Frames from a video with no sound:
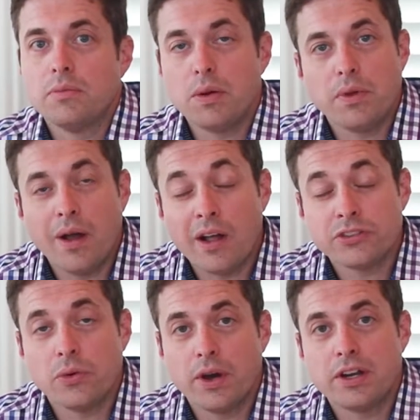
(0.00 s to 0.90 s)
but we
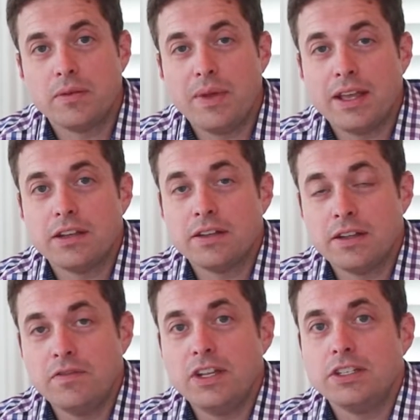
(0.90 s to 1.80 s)
also wanted to make it
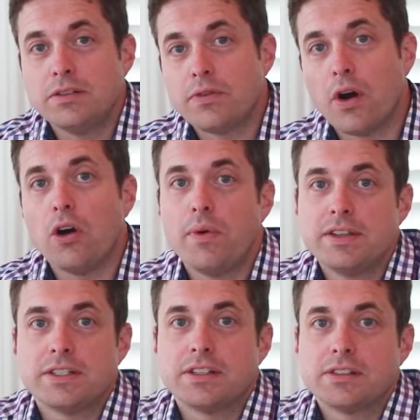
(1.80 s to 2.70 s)
convenient for all
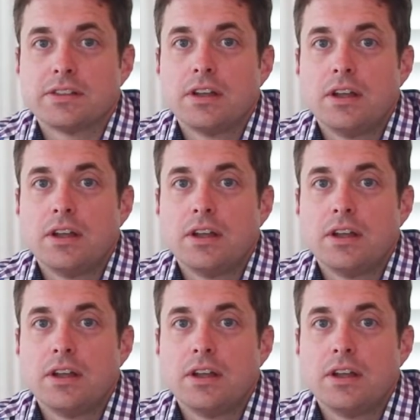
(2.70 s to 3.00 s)
residents.